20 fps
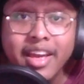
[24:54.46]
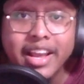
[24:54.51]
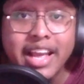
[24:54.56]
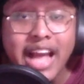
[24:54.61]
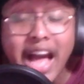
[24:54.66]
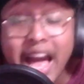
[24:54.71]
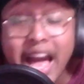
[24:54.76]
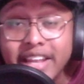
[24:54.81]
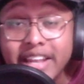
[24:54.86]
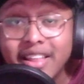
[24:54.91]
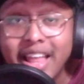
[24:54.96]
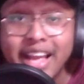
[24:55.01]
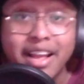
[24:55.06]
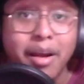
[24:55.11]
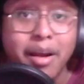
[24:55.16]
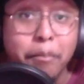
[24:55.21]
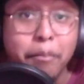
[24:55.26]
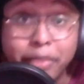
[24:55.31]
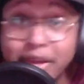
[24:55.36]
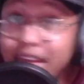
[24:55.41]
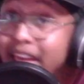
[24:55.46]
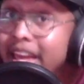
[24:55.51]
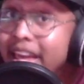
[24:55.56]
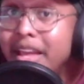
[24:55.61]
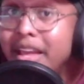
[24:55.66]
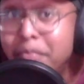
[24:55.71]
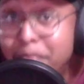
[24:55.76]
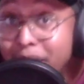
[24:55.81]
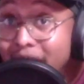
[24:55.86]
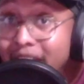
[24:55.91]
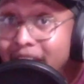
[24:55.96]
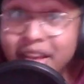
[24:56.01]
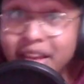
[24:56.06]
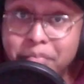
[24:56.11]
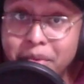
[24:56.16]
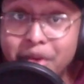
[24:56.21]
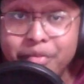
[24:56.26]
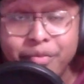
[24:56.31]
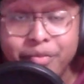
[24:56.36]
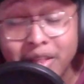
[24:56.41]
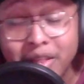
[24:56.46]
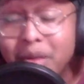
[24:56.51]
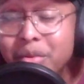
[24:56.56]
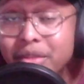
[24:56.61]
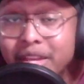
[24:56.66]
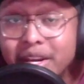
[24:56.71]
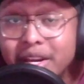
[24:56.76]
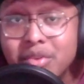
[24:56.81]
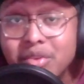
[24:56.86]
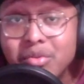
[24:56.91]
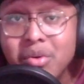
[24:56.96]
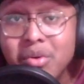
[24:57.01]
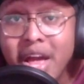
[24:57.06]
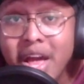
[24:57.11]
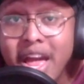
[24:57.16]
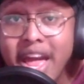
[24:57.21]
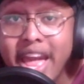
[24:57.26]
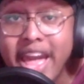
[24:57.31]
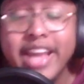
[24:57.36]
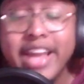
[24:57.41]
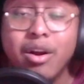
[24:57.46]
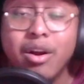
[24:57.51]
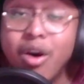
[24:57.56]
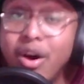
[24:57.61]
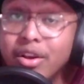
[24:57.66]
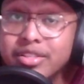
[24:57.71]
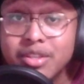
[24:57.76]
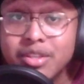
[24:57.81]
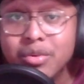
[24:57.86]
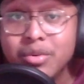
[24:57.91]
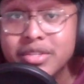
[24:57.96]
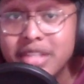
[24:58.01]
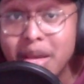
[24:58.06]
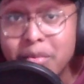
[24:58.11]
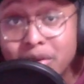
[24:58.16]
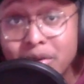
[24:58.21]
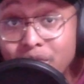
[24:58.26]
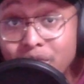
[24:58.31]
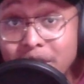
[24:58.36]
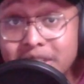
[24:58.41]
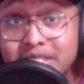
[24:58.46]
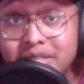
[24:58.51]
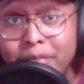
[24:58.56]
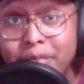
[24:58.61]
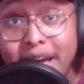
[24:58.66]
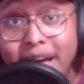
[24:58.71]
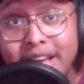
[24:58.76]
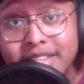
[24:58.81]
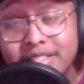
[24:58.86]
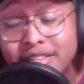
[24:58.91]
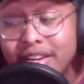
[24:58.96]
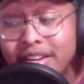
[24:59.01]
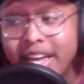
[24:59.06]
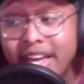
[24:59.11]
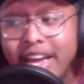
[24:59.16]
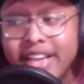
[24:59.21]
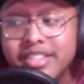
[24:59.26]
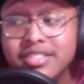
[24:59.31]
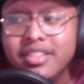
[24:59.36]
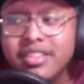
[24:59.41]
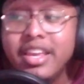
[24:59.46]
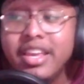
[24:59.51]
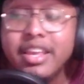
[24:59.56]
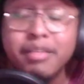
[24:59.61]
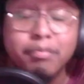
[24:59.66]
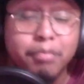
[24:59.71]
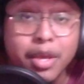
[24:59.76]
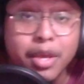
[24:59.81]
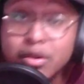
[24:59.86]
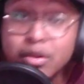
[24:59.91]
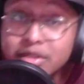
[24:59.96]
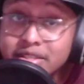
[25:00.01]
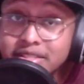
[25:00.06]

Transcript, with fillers: kind of like a big, big Buffalo nickel and also was able to rush the passer occasionally and be on the